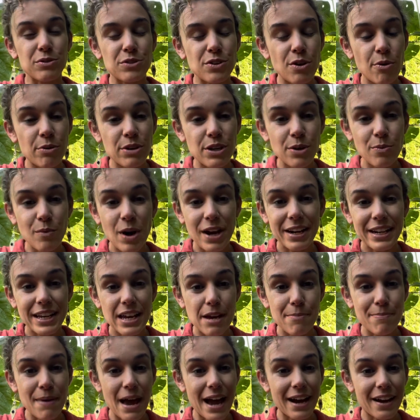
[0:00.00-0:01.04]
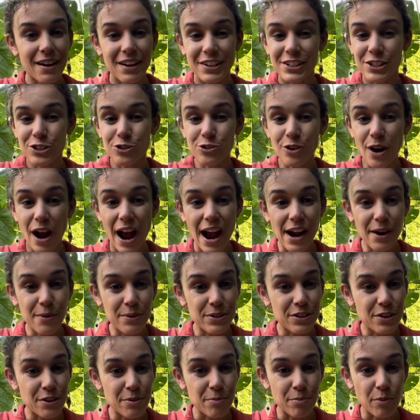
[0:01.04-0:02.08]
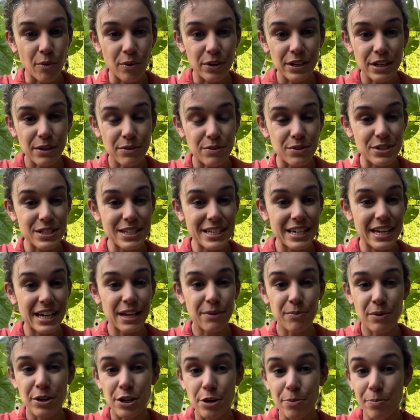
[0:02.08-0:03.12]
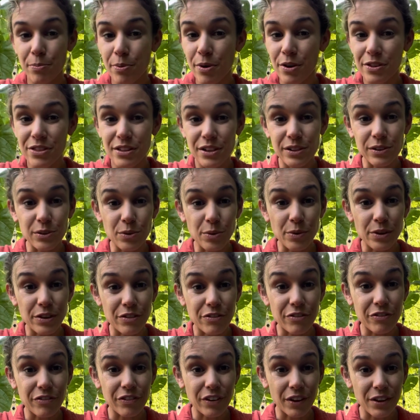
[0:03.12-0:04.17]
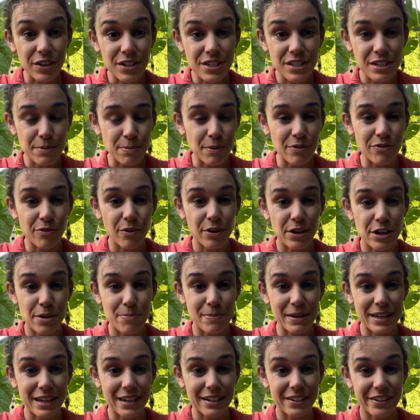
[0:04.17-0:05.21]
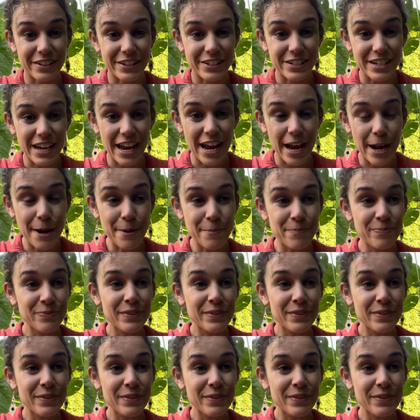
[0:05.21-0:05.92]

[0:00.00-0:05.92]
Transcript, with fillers: know you want to get back on track with your morning routine where you put the Lord first before you begin your day,